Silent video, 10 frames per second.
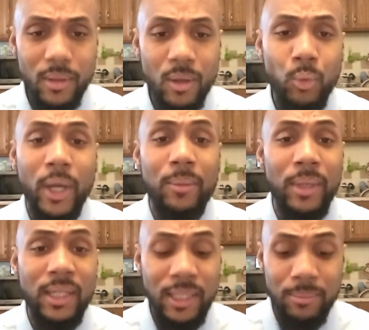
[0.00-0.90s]

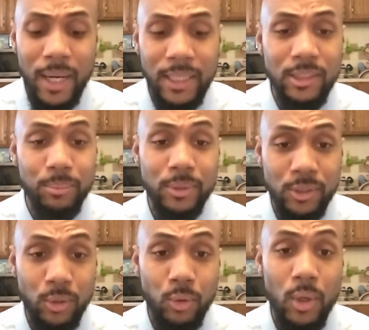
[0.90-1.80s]
recommend anybody to
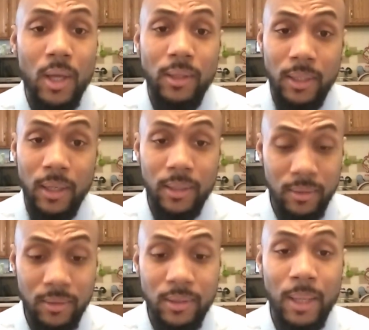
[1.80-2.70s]
pursue the
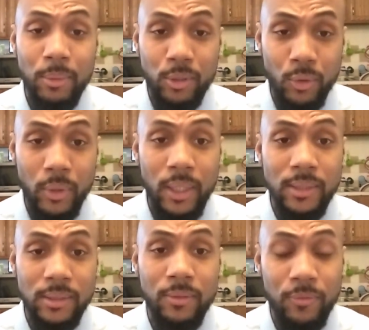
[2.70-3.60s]
number 3
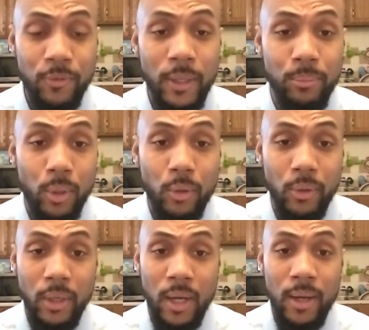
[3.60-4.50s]
is the freight
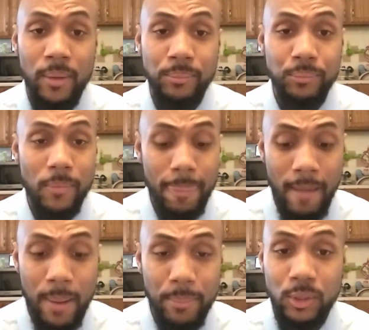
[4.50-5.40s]
broker
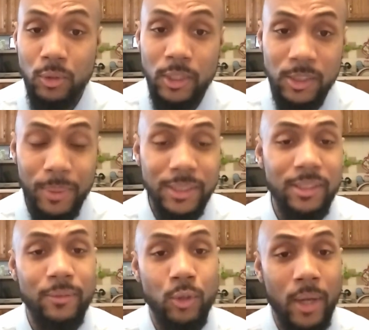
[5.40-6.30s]
opportunity, especially
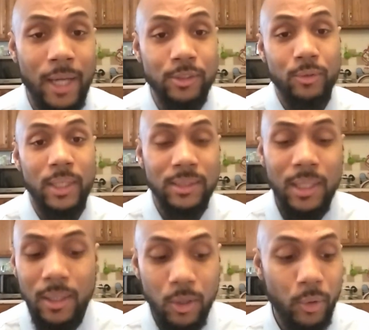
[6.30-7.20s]
if you're on house arrest.
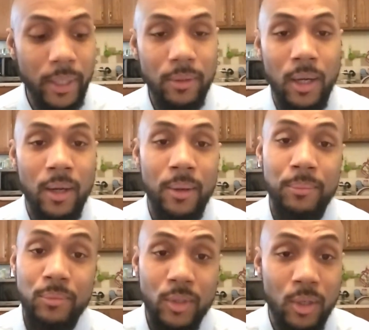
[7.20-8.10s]
Great
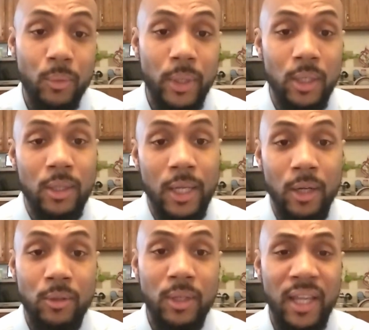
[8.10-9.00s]
career to
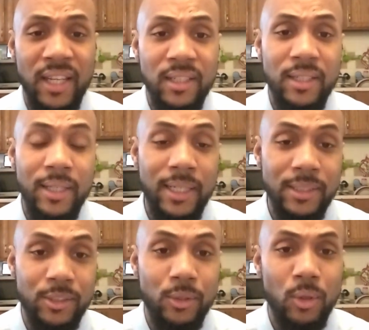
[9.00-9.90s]
learn and get
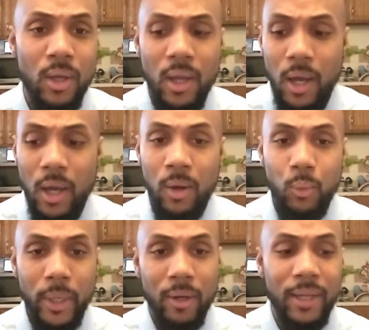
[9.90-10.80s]
into.
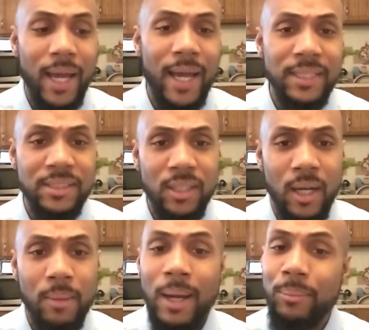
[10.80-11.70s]
Well, guys,
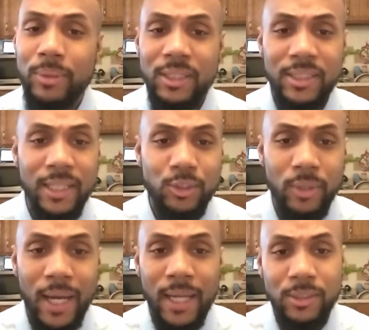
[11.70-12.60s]
I appreciate you
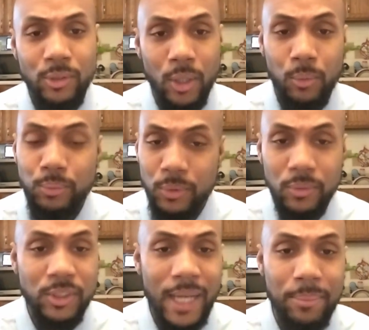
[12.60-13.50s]
guys,
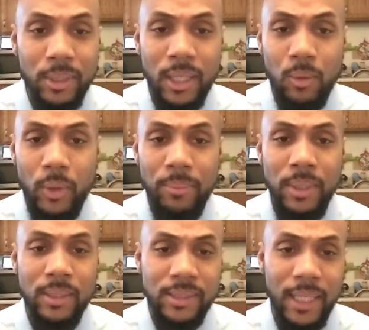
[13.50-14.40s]
chopping it up with me
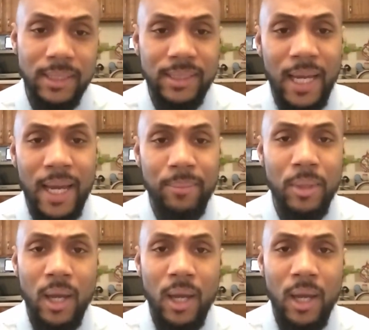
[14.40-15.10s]
and taking time.